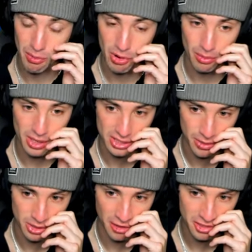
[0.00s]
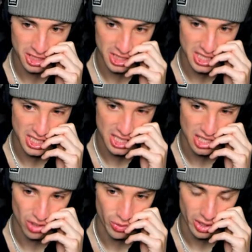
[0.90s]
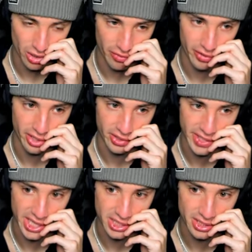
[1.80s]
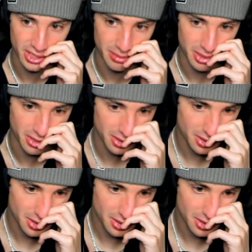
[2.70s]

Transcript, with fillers: Pokemon, because I would love to just EQ and go for another Dazzling Gleam here.